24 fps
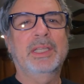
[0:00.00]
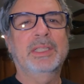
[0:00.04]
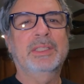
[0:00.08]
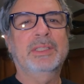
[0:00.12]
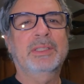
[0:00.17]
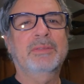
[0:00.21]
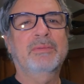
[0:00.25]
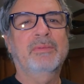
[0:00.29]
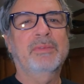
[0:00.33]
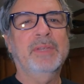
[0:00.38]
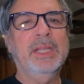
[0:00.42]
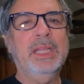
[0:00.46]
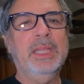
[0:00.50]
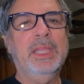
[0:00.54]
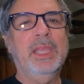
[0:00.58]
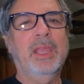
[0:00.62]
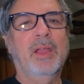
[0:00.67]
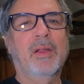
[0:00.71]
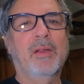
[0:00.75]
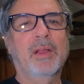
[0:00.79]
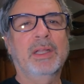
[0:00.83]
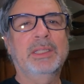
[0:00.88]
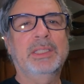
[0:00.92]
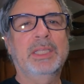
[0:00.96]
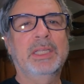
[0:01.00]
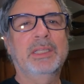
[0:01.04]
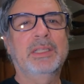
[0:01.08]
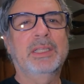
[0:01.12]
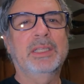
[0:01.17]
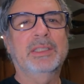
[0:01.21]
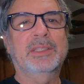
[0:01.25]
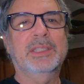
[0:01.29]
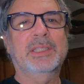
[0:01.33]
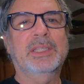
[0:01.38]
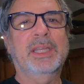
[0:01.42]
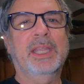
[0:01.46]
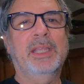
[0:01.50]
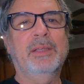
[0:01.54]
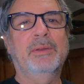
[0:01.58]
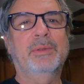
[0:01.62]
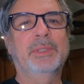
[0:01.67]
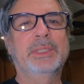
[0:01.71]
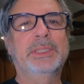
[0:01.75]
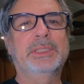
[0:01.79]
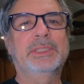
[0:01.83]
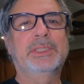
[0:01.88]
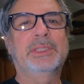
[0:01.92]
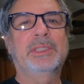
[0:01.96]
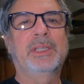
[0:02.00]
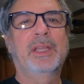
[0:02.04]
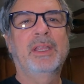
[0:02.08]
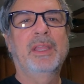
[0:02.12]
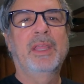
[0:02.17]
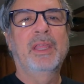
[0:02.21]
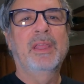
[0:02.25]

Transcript: it's really hard to distinguish